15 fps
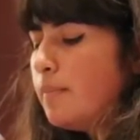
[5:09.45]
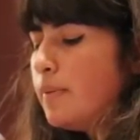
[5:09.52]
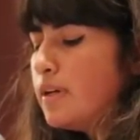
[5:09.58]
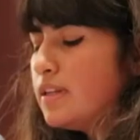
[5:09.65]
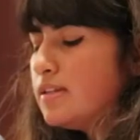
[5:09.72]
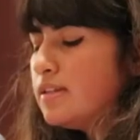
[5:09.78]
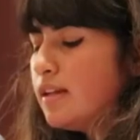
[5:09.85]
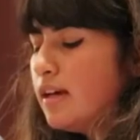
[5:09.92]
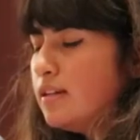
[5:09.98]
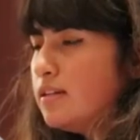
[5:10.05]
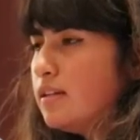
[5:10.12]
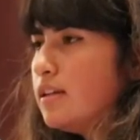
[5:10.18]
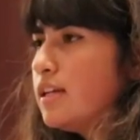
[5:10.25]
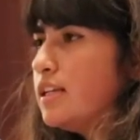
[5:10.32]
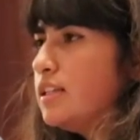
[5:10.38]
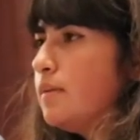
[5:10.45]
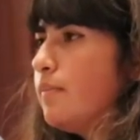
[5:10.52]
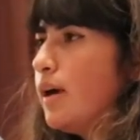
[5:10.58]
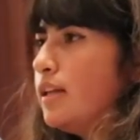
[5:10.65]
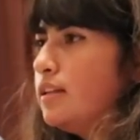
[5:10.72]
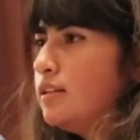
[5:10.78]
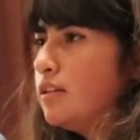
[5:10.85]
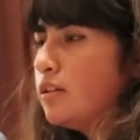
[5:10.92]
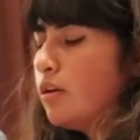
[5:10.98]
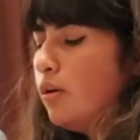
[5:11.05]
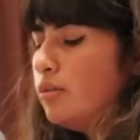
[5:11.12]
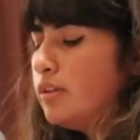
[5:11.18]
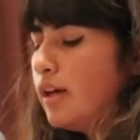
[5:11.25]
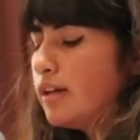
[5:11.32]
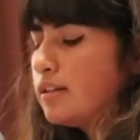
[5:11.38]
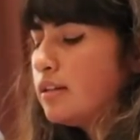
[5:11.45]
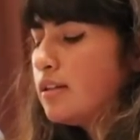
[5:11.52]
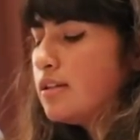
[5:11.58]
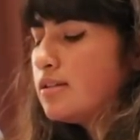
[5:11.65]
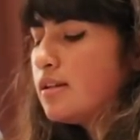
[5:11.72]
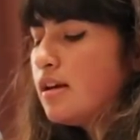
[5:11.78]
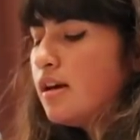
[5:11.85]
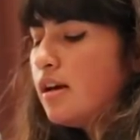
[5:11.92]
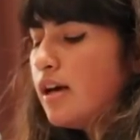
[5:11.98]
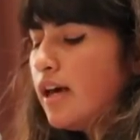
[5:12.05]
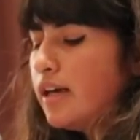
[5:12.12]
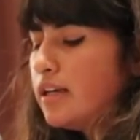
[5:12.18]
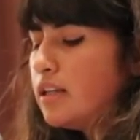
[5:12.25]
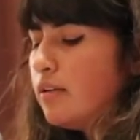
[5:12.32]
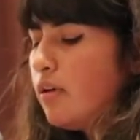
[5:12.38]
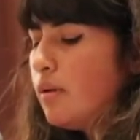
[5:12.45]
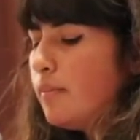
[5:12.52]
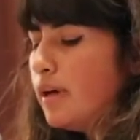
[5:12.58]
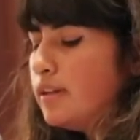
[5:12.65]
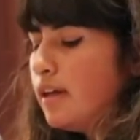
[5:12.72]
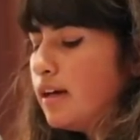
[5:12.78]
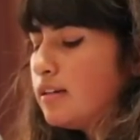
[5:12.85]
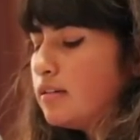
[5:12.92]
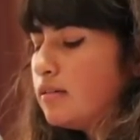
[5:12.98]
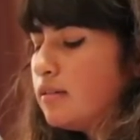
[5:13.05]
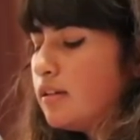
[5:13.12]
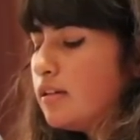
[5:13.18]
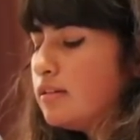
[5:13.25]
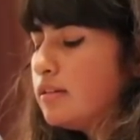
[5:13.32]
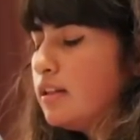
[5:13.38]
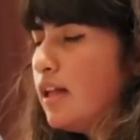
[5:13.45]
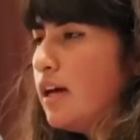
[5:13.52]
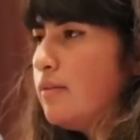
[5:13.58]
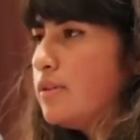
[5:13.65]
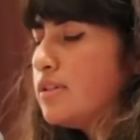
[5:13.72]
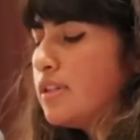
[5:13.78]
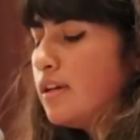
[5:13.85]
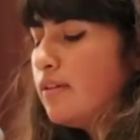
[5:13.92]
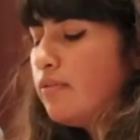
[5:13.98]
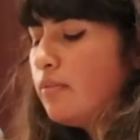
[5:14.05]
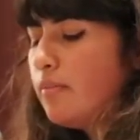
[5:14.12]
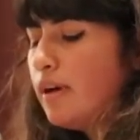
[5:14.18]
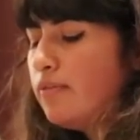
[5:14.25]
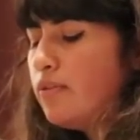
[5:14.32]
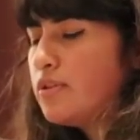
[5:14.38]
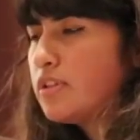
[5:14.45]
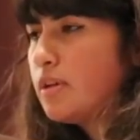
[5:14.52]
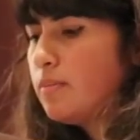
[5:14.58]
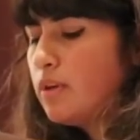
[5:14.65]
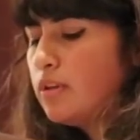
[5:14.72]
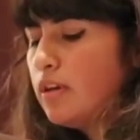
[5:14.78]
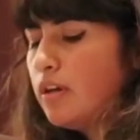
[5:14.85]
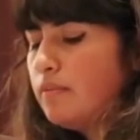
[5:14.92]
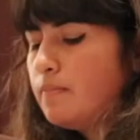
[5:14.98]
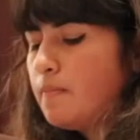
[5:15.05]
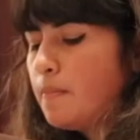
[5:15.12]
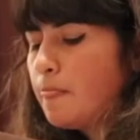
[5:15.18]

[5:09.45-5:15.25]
but instead, he demanded the gold necklace hanging around my neck that I had received from my first communion.